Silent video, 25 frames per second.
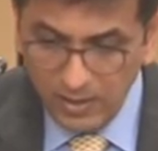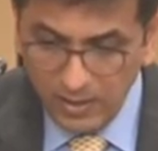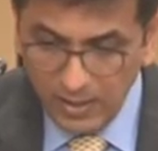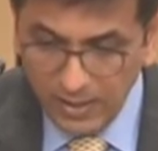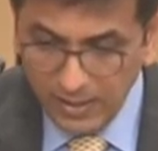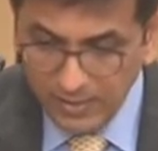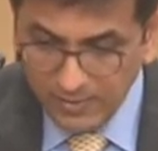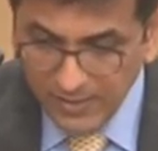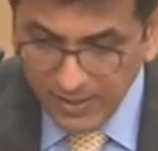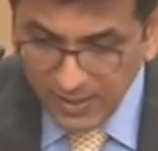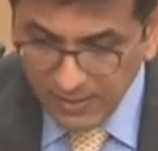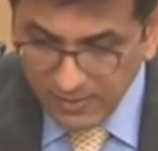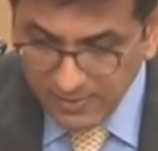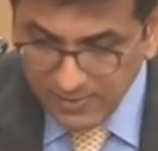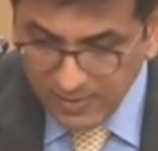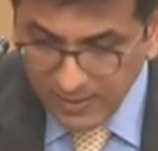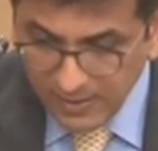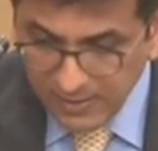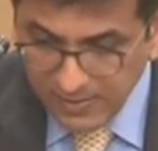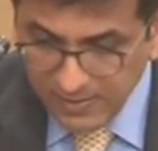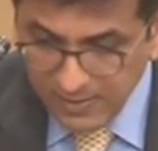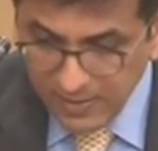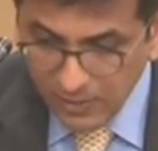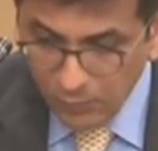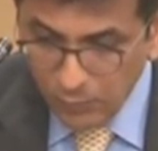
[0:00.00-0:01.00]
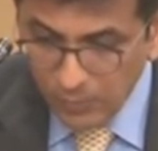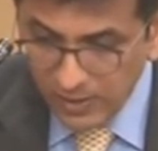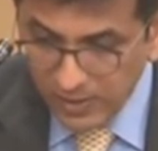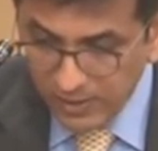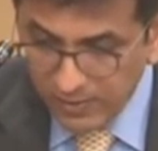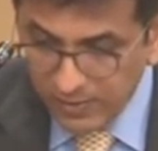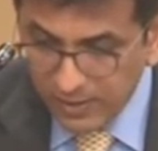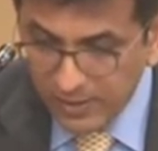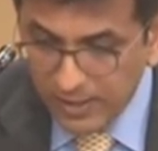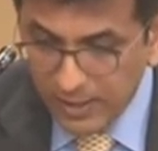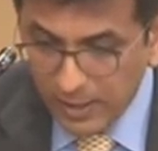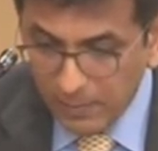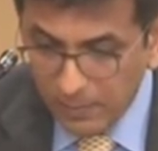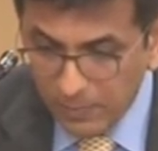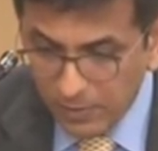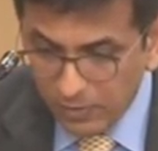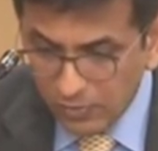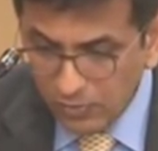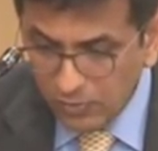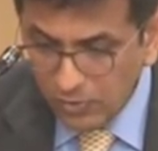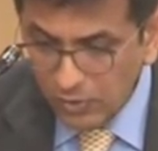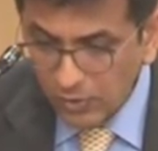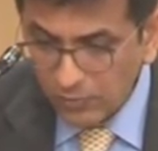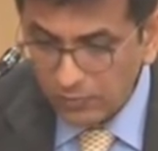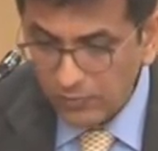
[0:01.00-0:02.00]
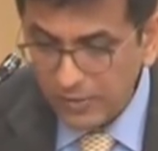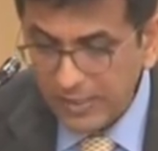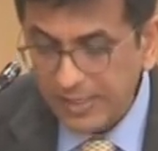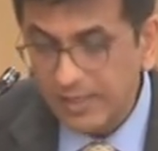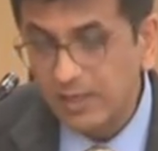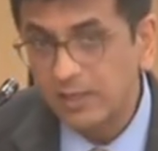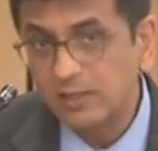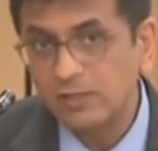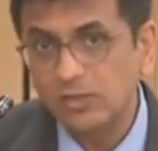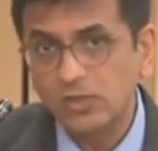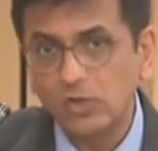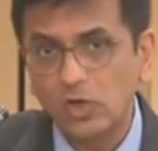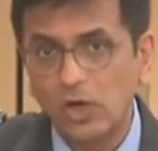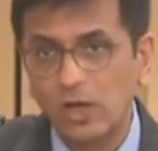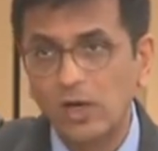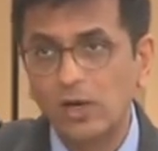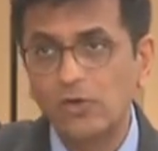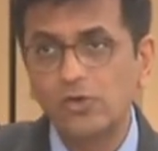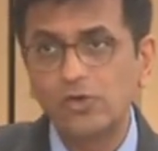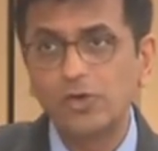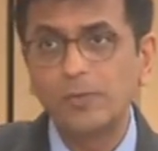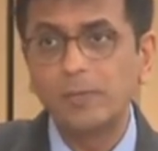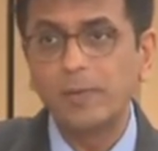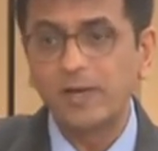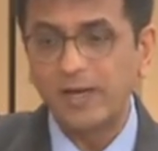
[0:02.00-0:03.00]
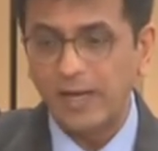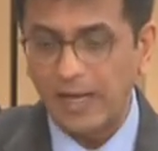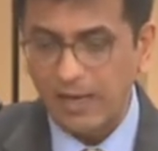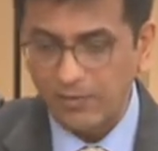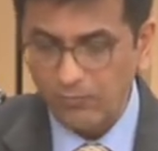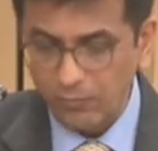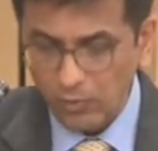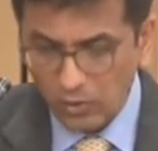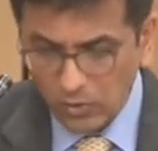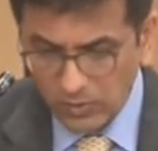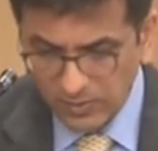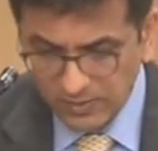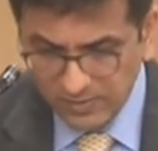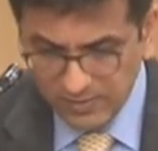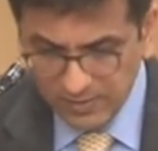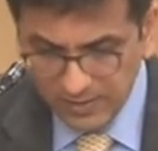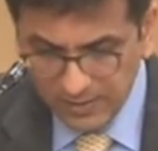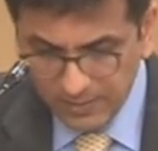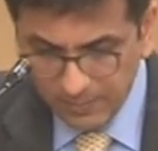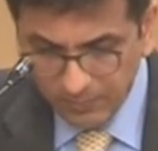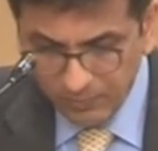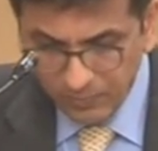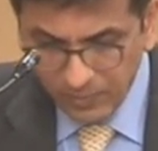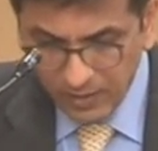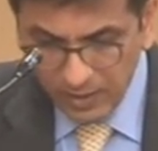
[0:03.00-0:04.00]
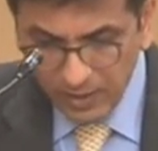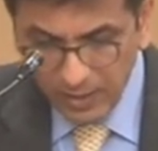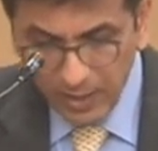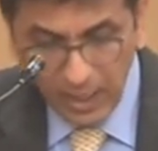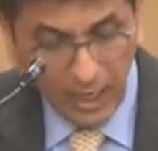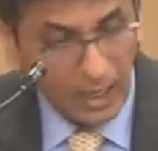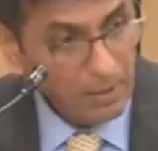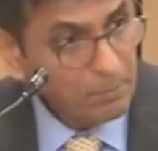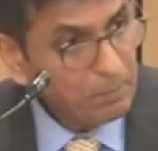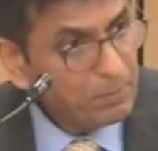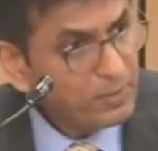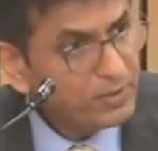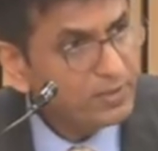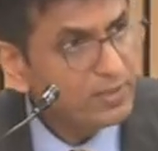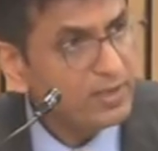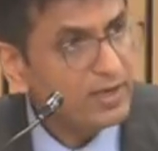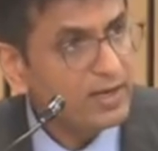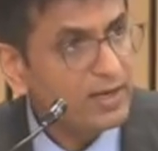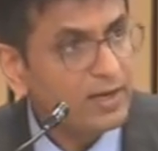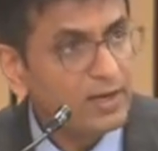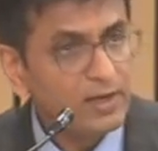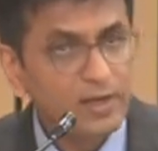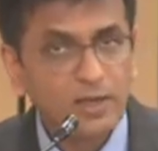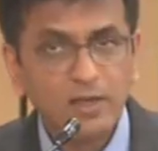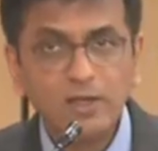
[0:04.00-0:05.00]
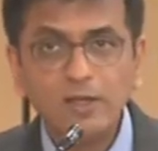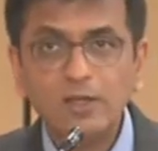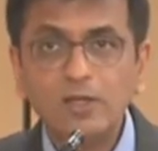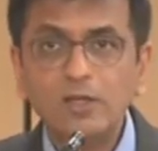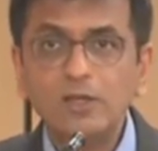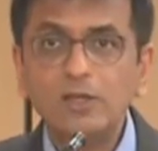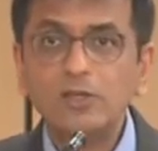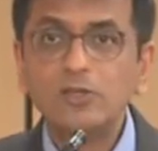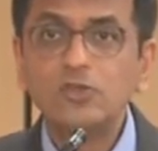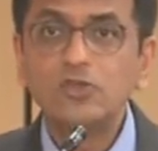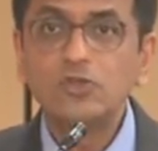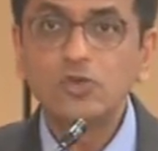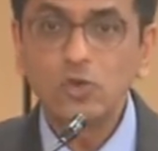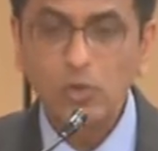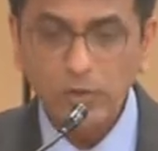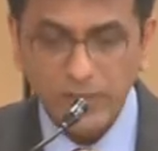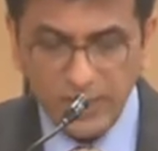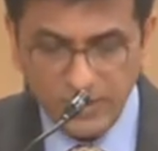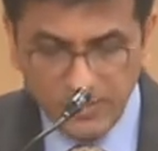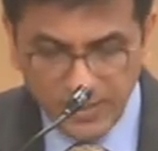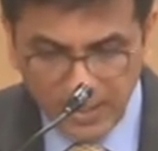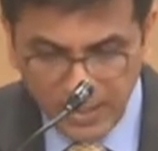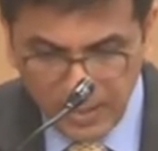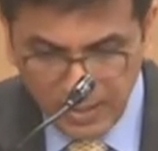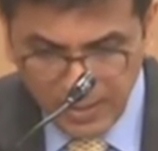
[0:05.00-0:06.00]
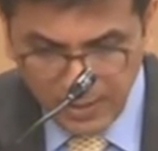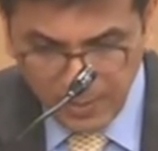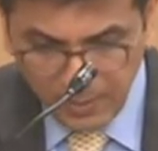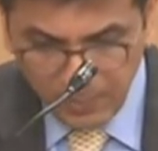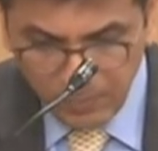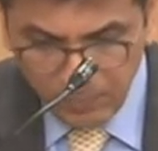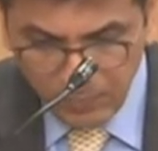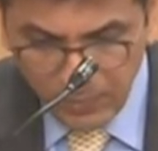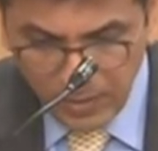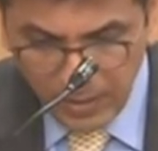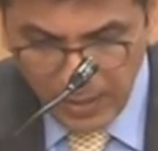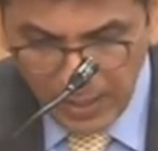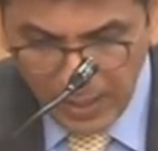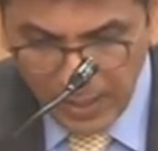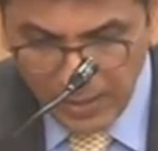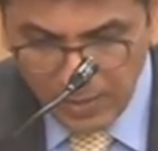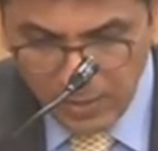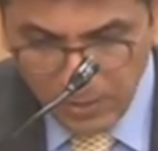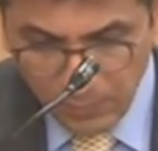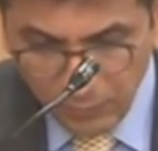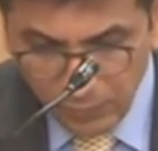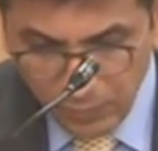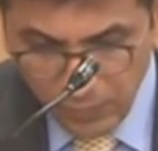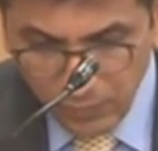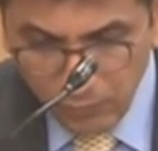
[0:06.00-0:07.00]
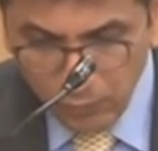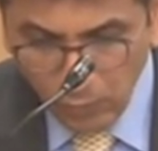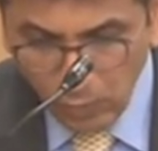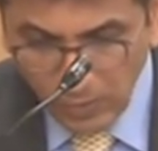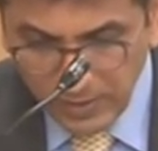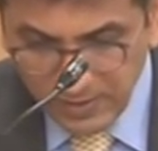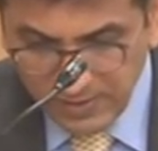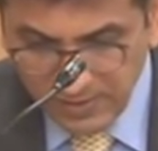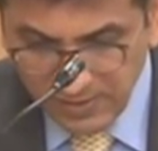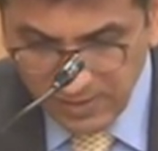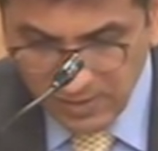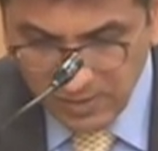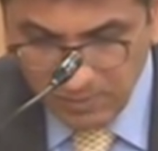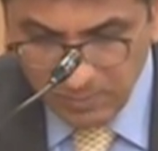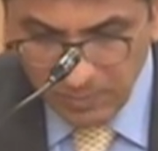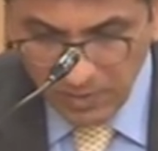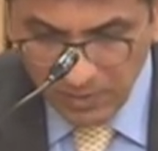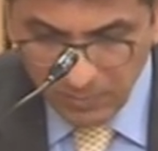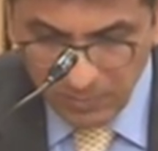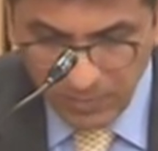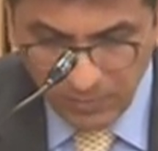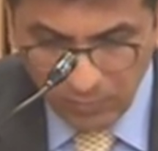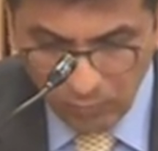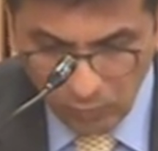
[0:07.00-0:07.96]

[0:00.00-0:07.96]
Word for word: It tells us that within the tapestry of legal scholarship and advocacy, empathy, storytelling, and different voices must be